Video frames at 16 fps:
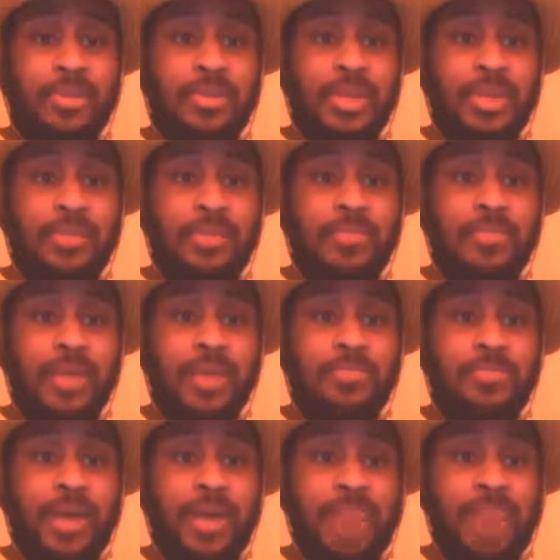the by,
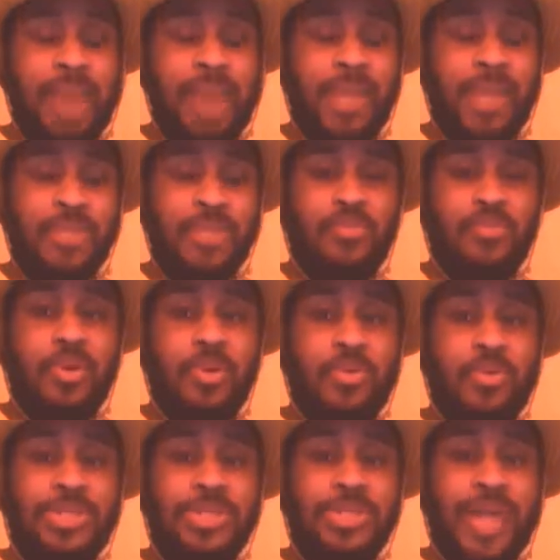by Batman's
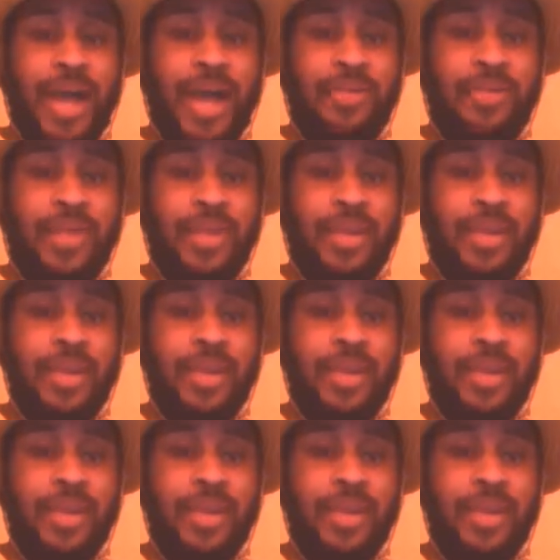rogues gallery